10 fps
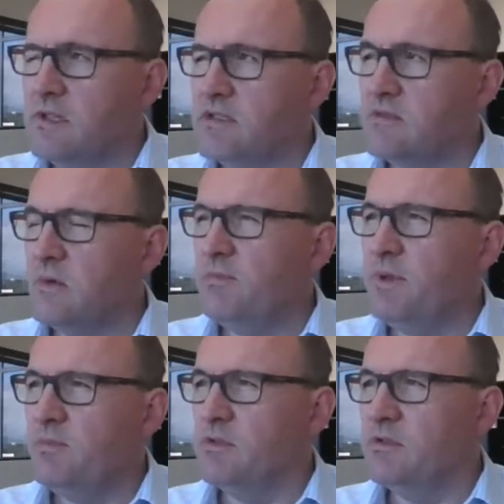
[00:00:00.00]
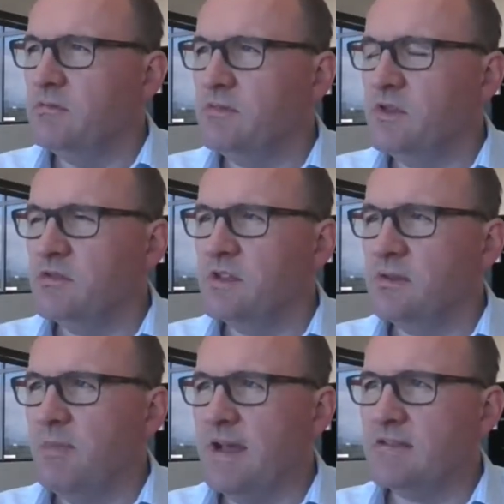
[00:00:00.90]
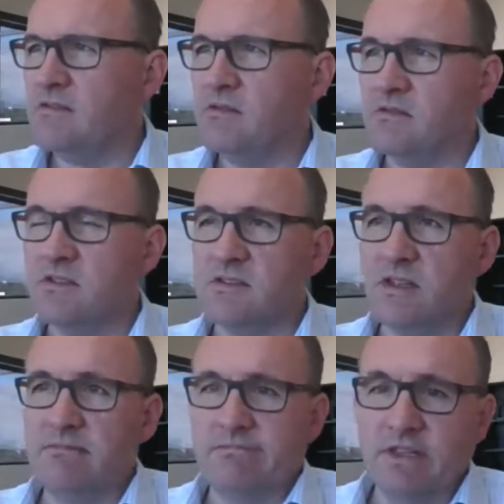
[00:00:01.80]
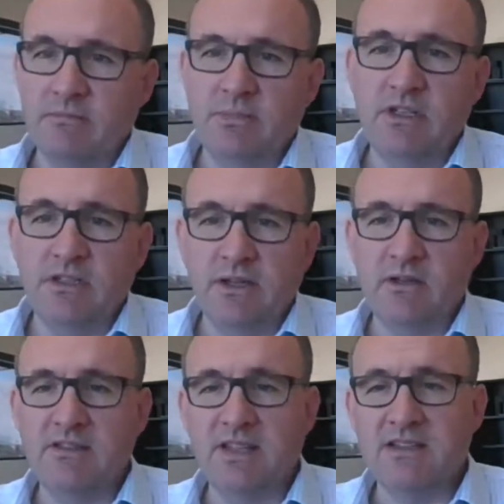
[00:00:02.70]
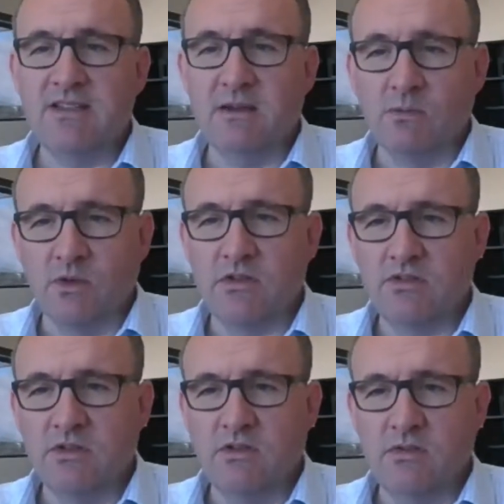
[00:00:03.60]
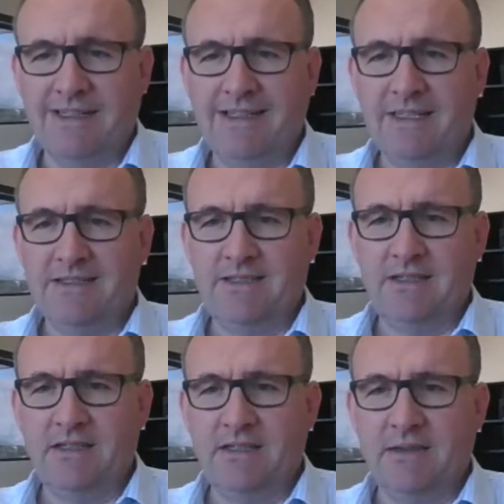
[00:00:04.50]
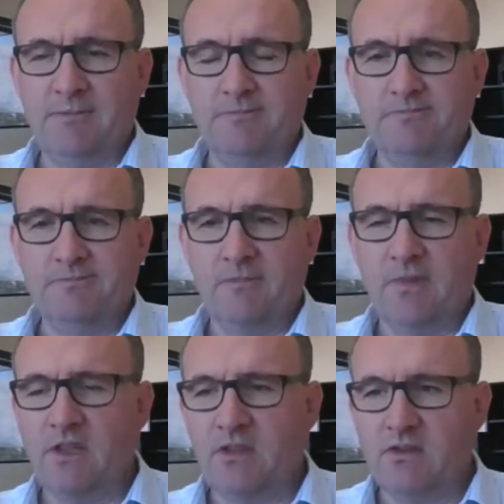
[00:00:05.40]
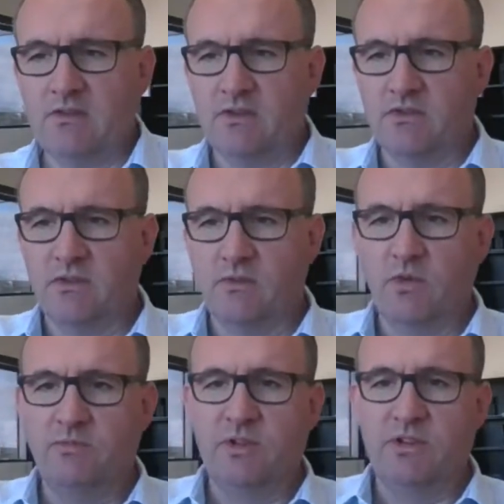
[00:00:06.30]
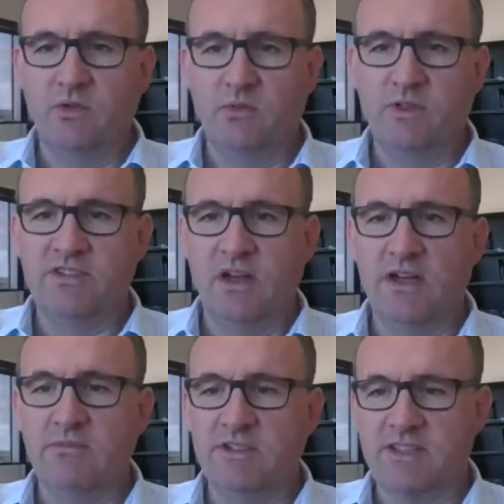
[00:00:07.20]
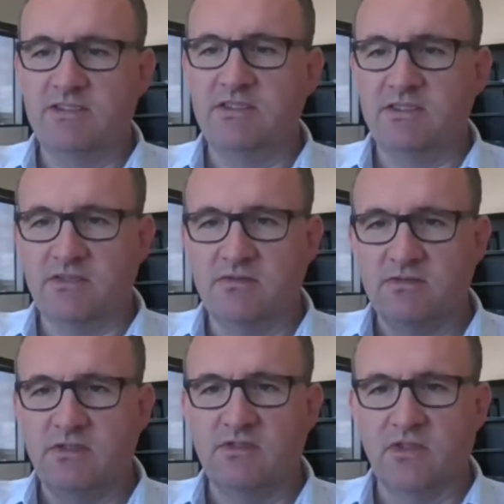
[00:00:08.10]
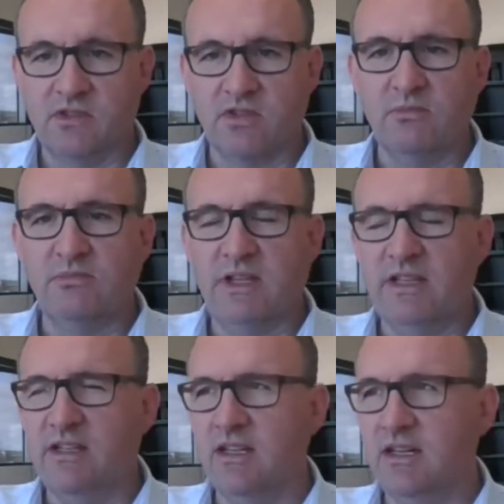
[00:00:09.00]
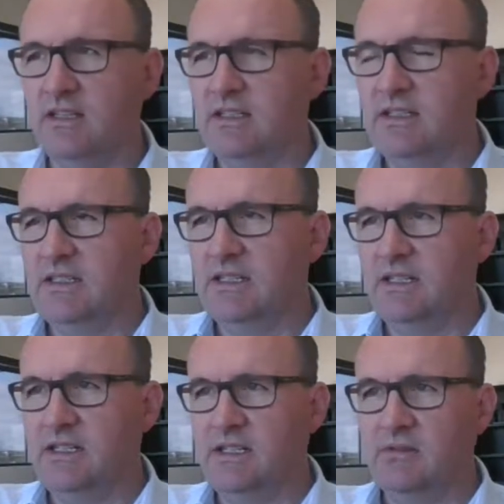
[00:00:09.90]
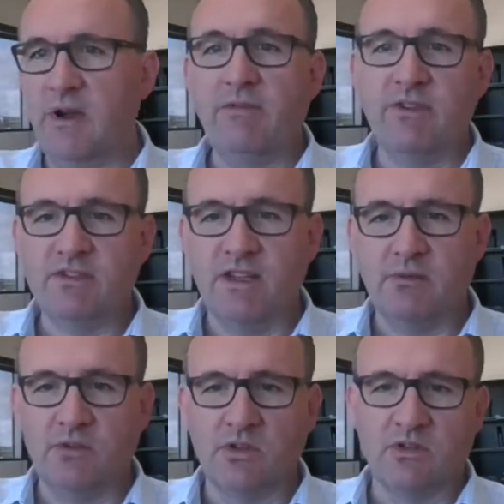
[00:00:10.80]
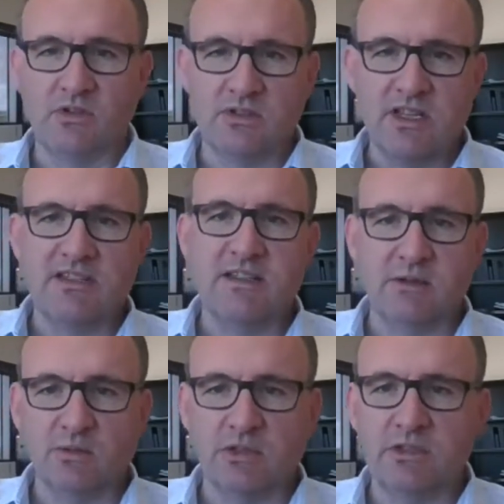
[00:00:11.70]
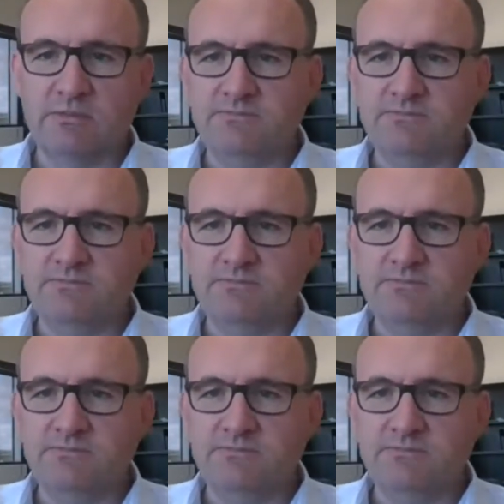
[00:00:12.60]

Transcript: So what people used in the past, of course, is they'd build out a test network. So there would be time essentially to turn up a reference network or a test network